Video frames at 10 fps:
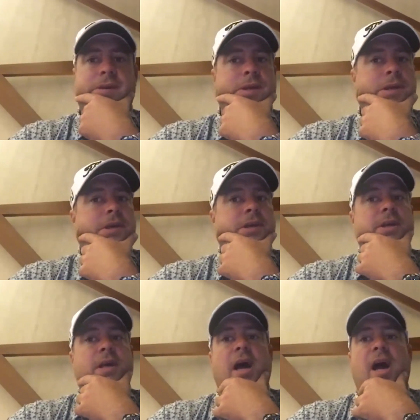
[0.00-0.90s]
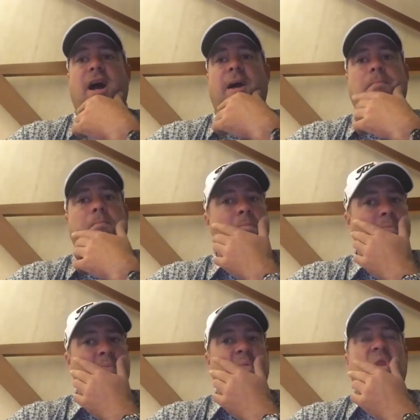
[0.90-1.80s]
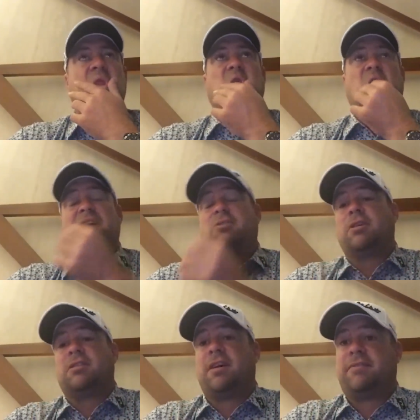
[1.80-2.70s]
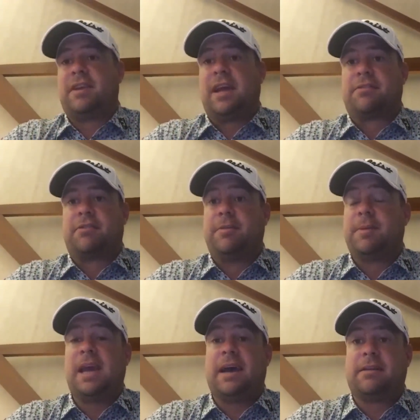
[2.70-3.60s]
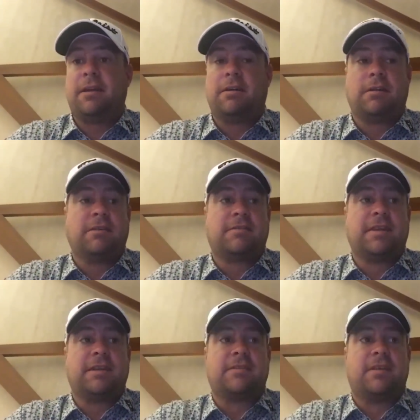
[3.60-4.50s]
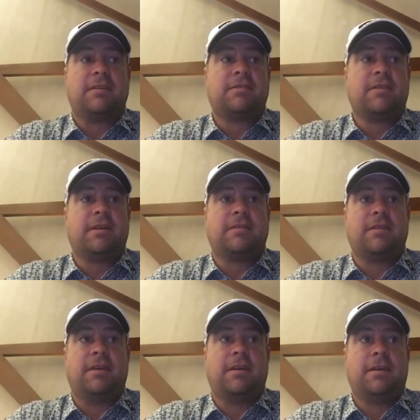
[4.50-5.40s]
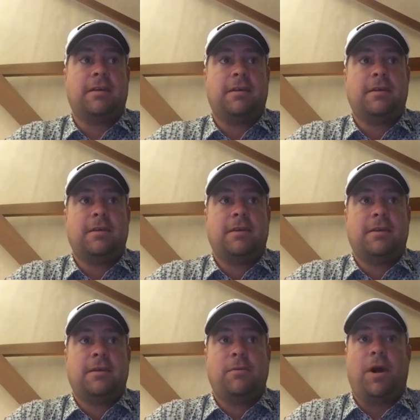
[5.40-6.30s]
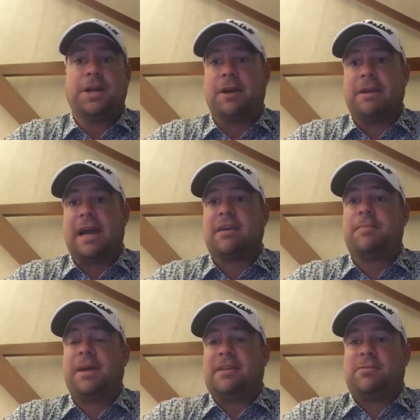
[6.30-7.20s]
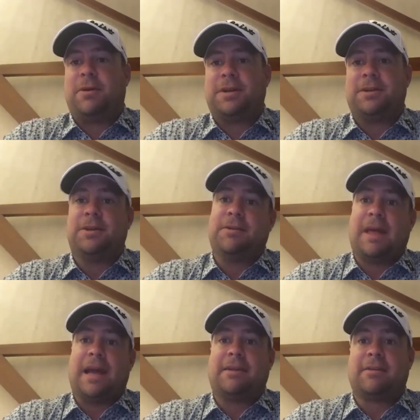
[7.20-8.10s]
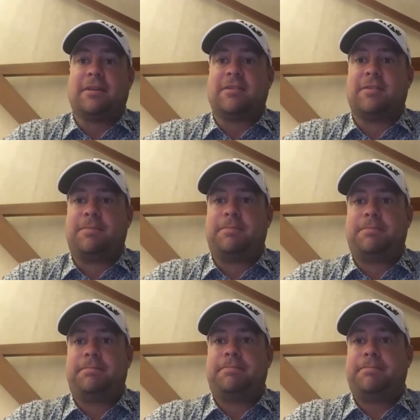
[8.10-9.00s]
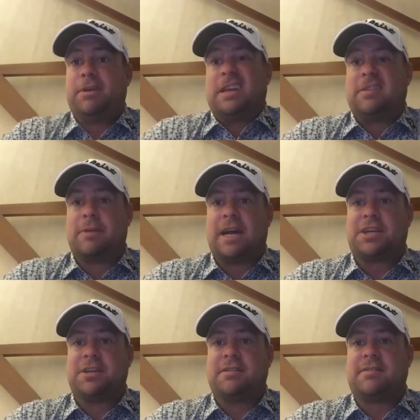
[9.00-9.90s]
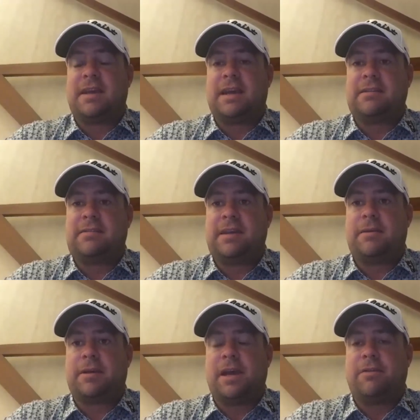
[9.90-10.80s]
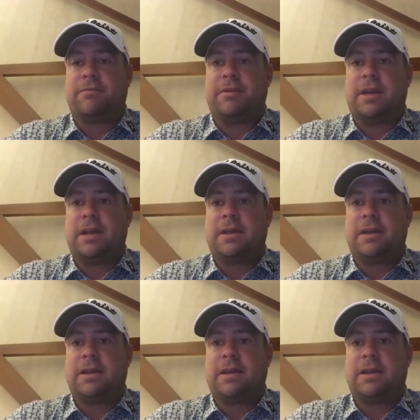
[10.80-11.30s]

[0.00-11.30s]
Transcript: So, yeah, it's quite tough to get through. But, yeah, no, I'd like to think so. Because I'd like to, what I know now compared to what I knew then, I'd like to put it into action and see how I get on, really.